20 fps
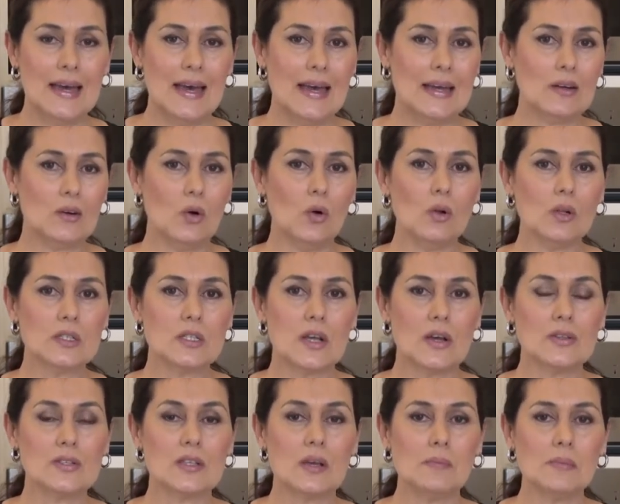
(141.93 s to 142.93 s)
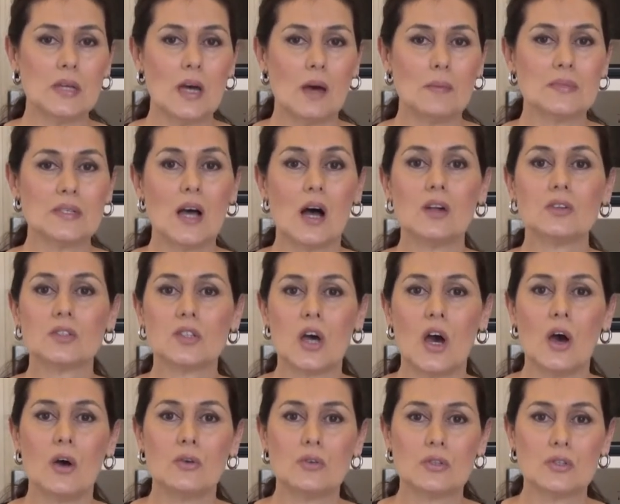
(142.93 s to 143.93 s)
and also sometimes I'll
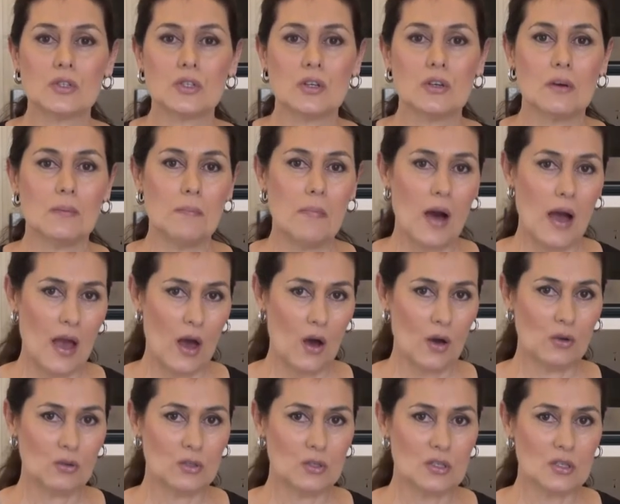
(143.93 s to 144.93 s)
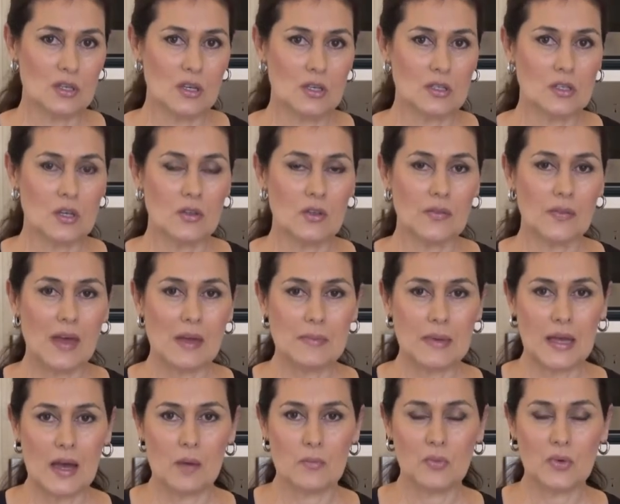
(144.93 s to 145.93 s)
toast my oats so that they
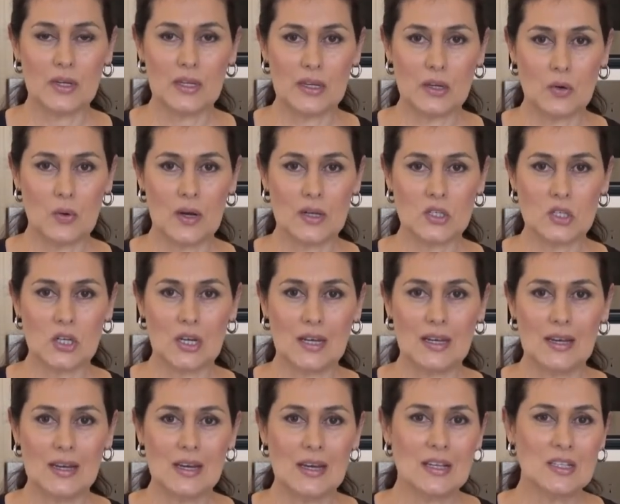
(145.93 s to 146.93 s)
become really crunchy.